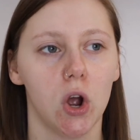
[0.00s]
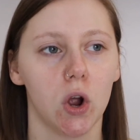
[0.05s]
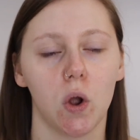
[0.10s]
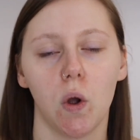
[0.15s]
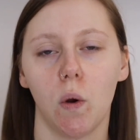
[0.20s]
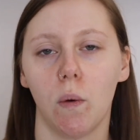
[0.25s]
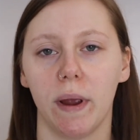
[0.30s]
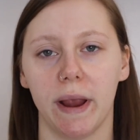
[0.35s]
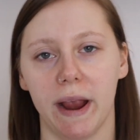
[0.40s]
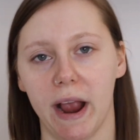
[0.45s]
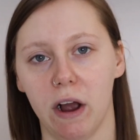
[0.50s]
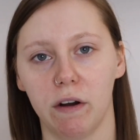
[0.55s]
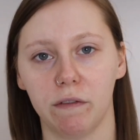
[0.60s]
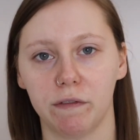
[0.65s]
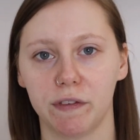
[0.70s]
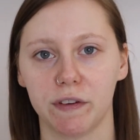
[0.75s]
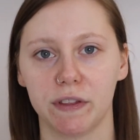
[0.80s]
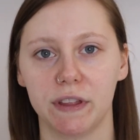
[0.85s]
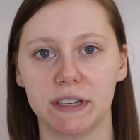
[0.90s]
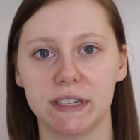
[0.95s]
going
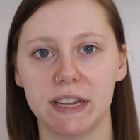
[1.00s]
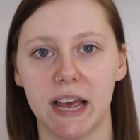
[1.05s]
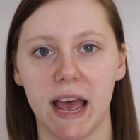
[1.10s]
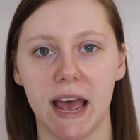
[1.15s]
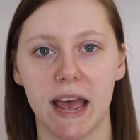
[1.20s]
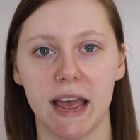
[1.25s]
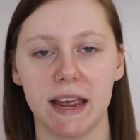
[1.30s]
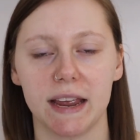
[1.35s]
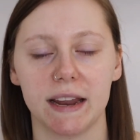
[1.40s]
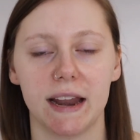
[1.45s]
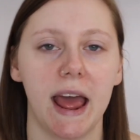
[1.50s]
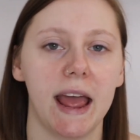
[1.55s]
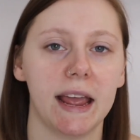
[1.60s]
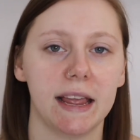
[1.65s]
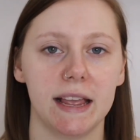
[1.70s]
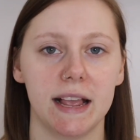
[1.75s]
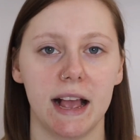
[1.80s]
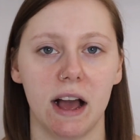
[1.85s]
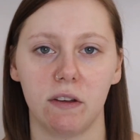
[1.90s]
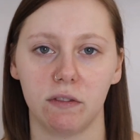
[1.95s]
out for the day and
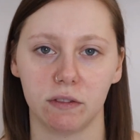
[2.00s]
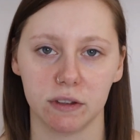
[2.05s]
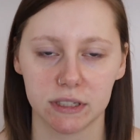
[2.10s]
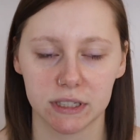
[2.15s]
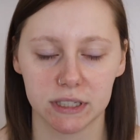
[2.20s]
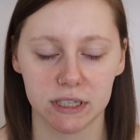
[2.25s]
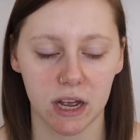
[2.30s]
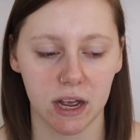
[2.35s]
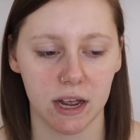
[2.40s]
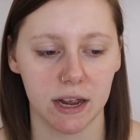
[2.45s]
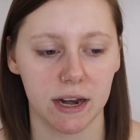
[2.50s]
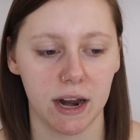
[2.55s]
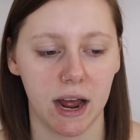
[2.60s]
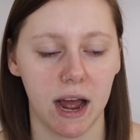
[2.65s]
hanging out in the sun.